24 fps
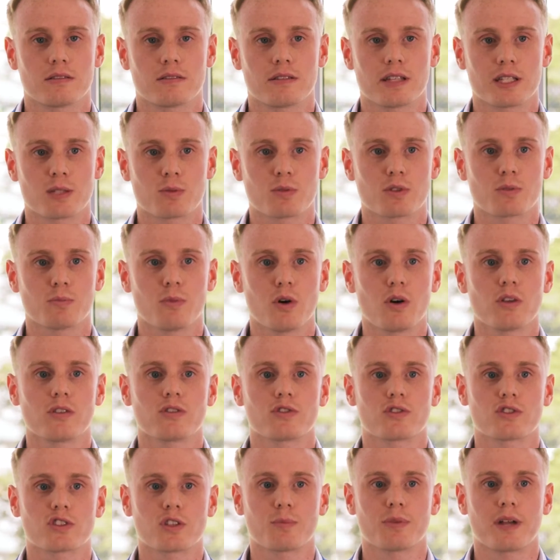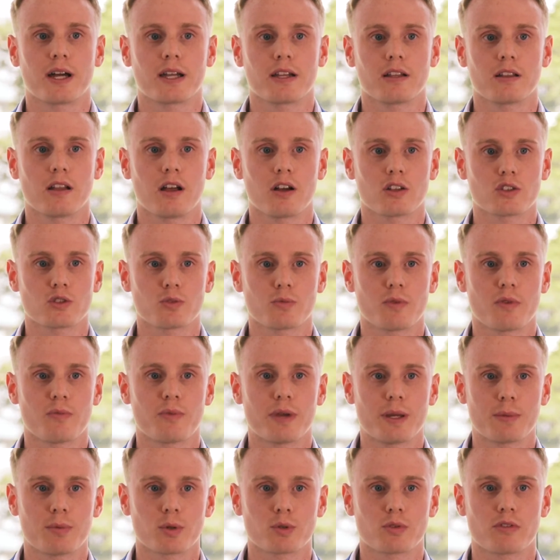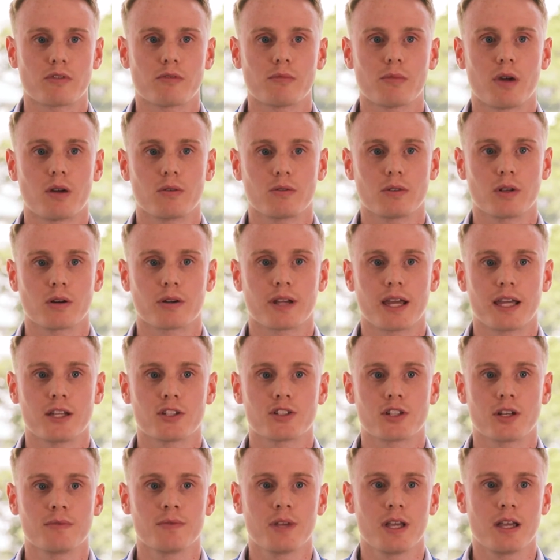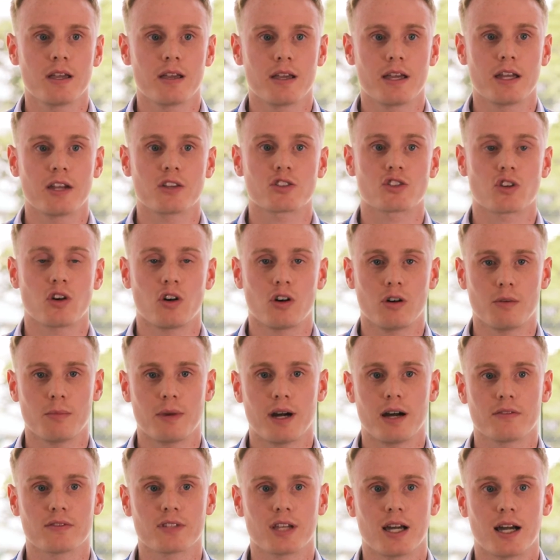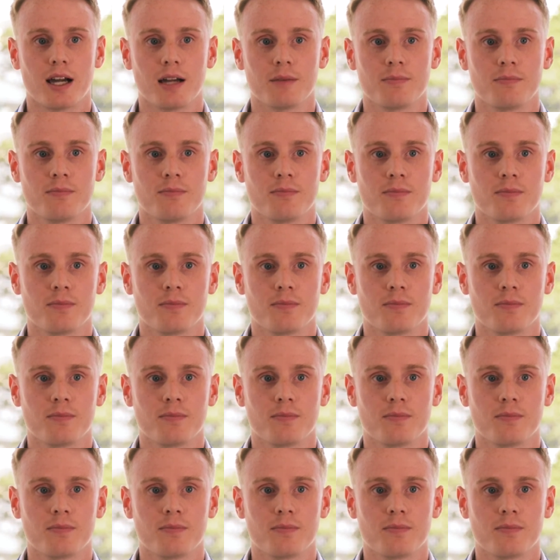This was more than just supplying a large number of people to a remote location in a short amount of time.